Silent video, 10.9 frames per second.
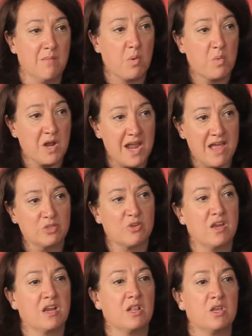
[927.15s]
but we're now
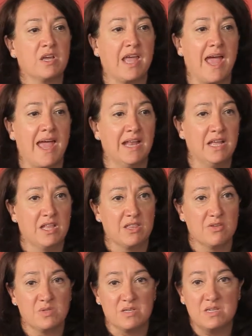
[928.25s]
trying to look at
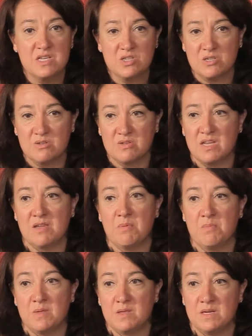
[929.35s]
those additional
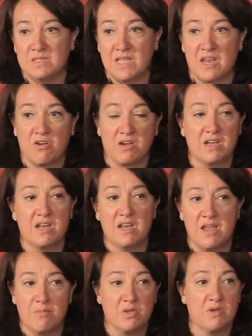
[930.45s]
capabilities that are going to
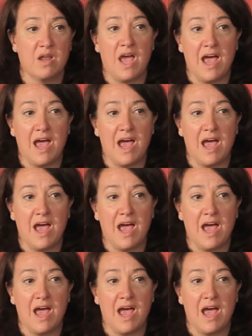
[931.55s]
enable you to